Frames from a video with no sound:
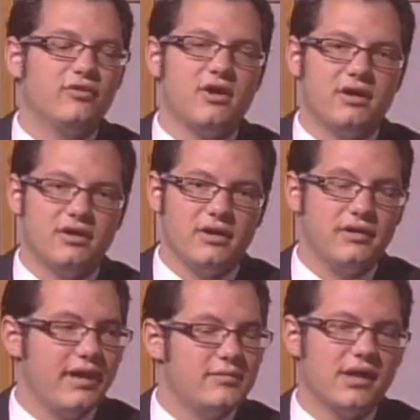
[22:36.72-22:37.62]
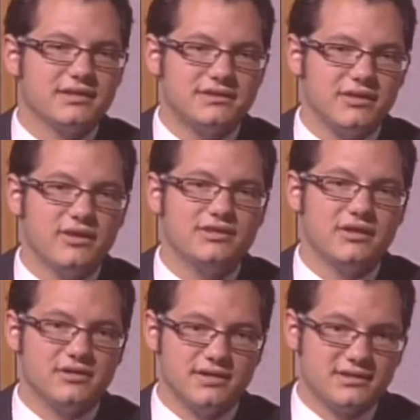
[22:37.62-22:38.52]
our anabolic steroids,
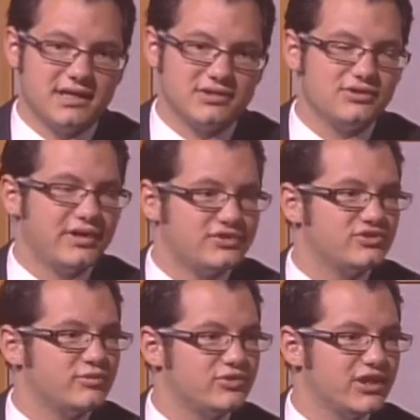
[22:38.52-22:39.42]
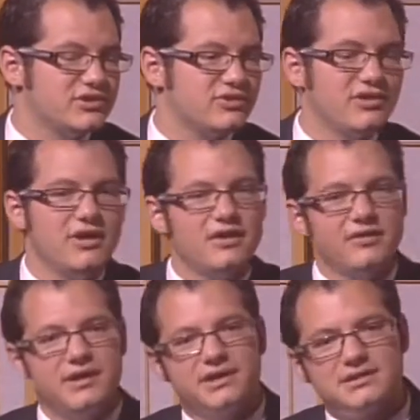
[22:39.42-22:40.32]
our testosterone, estrogen, progesterone,
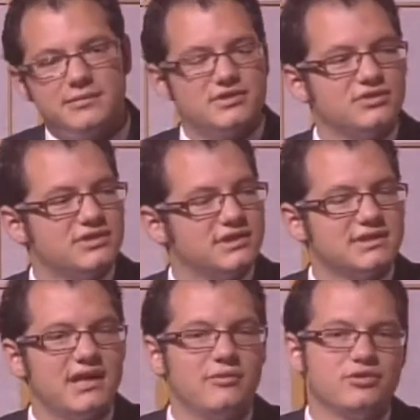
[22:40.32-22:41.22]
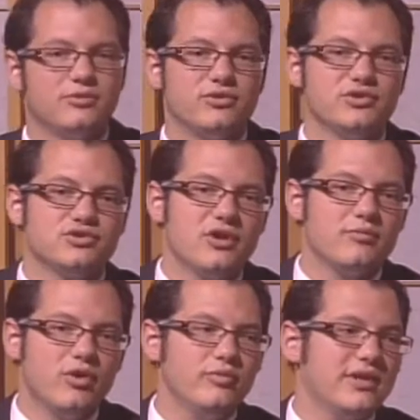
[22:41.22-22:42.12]
the next step is those things can help to produce
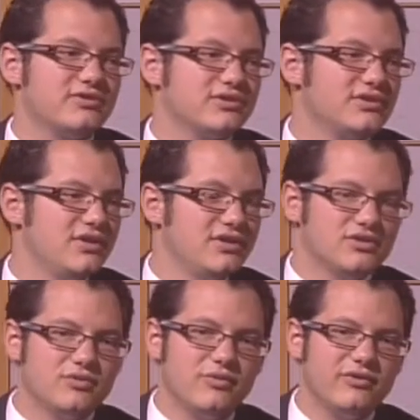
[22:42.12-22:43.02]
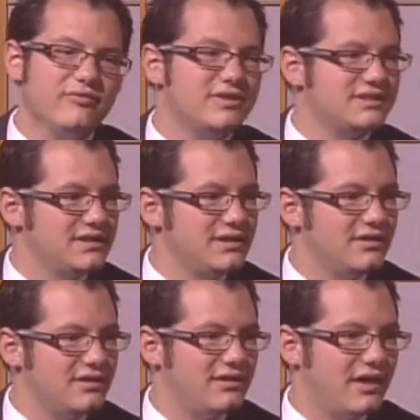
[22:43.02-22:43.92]
strong bone matrix. So what we've been
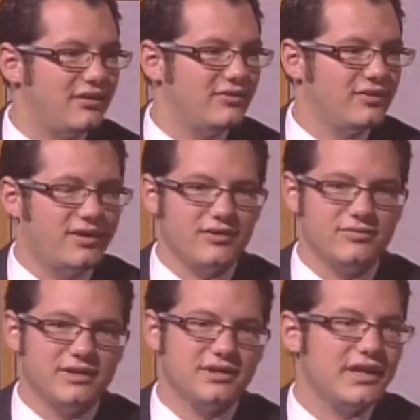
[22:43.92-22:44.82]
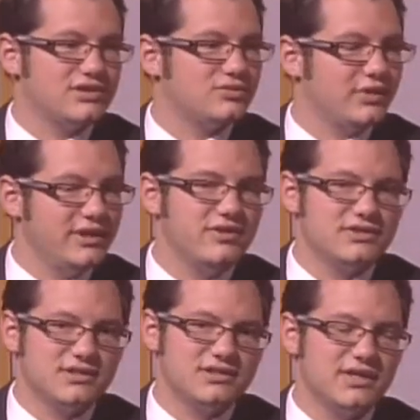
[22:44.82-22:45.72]
seeing now within the last 20 years,
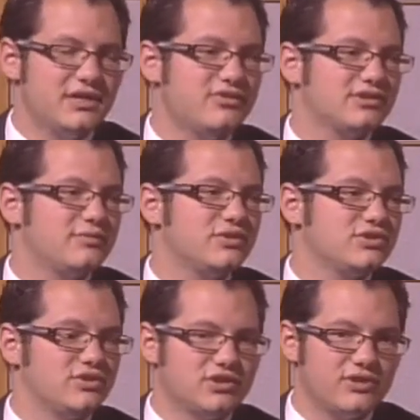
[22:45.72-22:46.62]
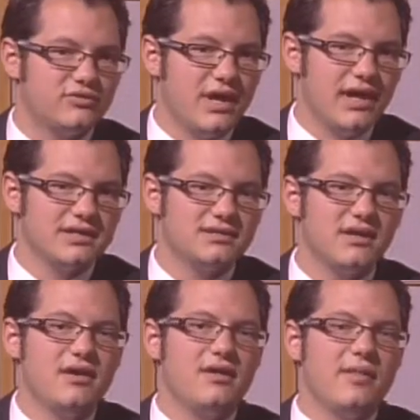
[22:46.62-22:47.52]
since statin drugs have been such on the rise,
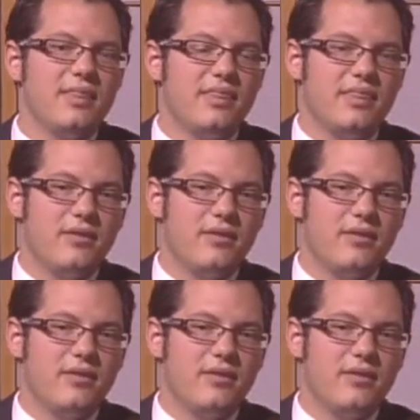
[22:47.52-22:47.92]
the